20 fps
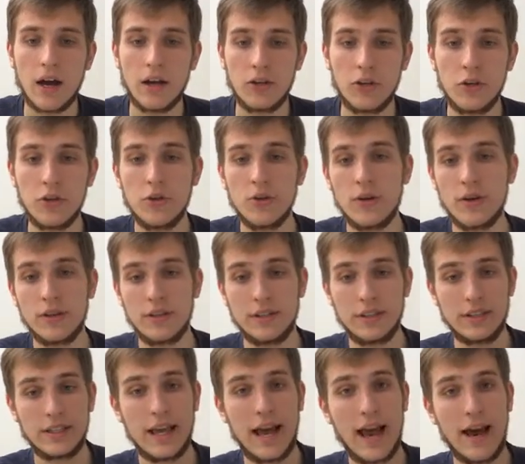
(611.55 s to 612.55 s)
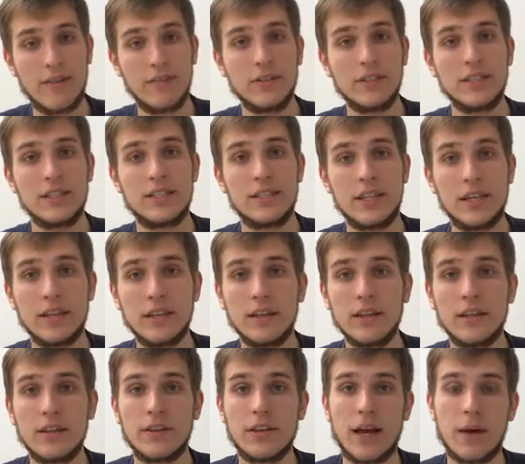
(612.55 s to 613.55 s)
you haven't
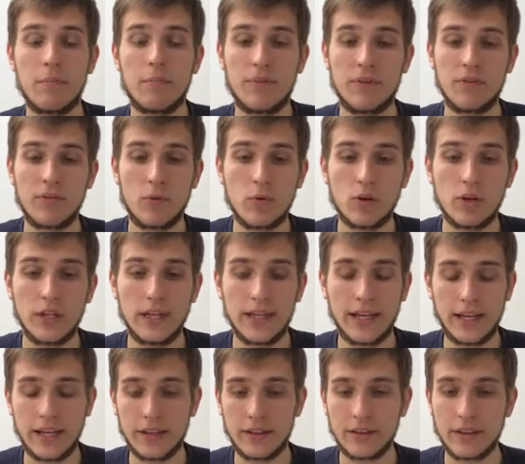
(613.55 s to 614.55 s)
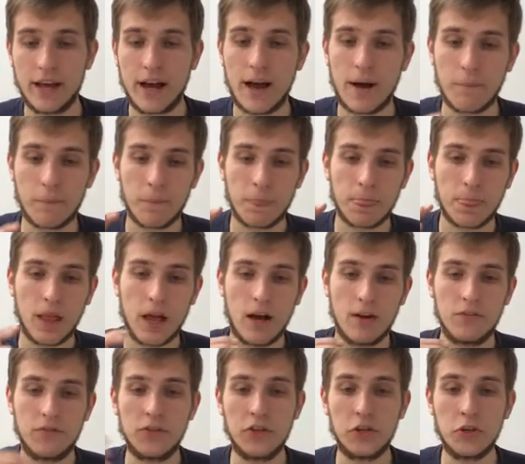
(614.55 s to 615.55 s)
seen them before in the
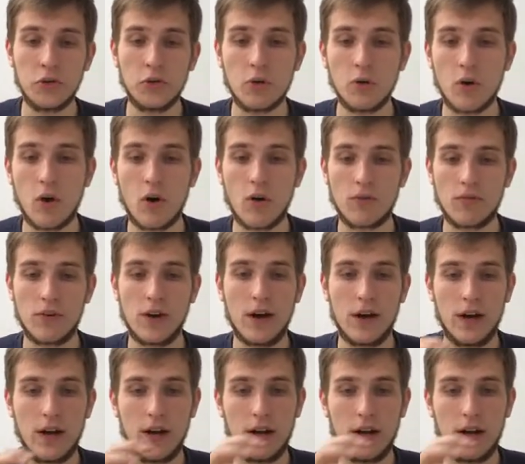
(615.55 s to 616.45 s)
view of